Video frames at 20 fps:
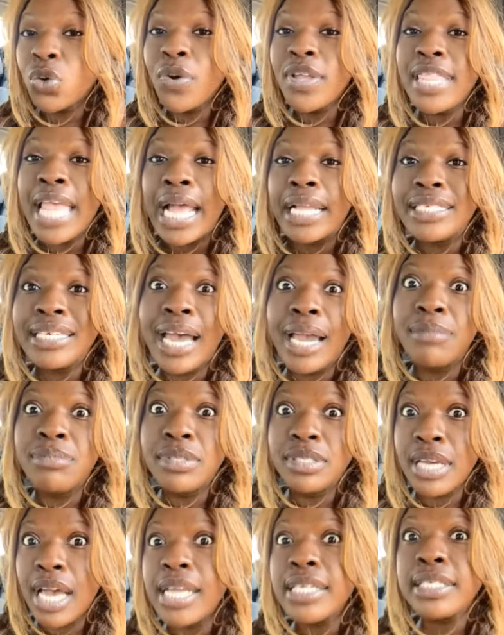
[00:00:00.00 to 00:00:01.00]
So when that
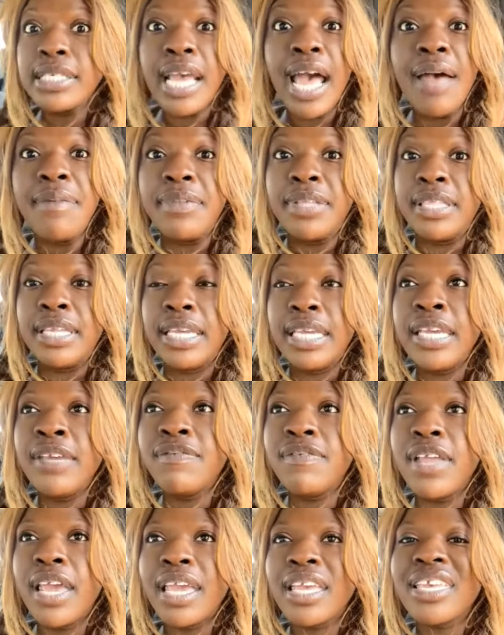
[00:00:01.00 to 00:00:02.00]
time does come in
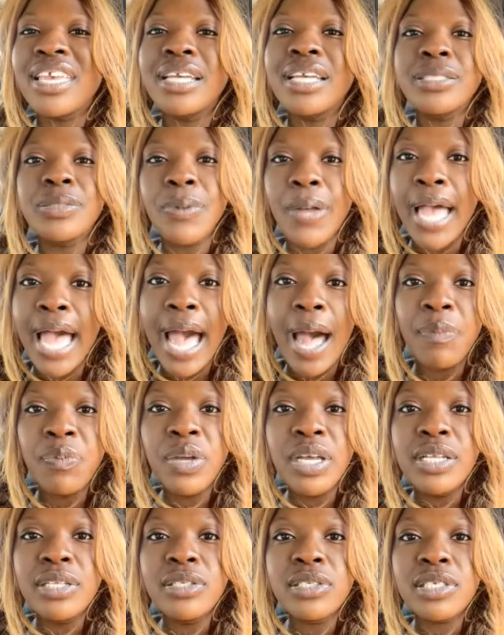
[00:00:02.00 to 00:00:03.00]
the evening, guess what
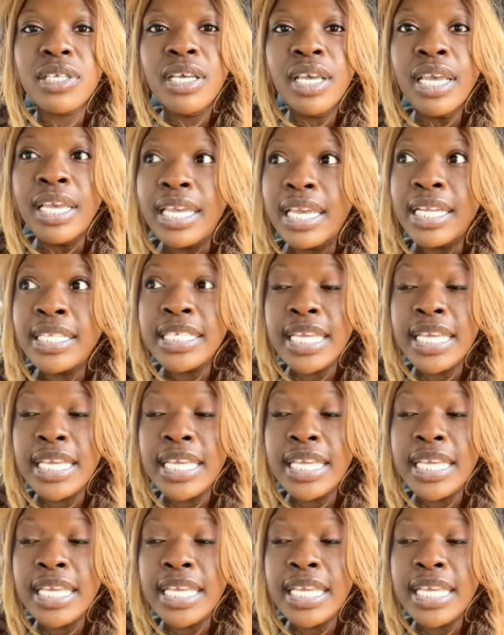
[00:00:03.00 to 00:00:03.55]
happens?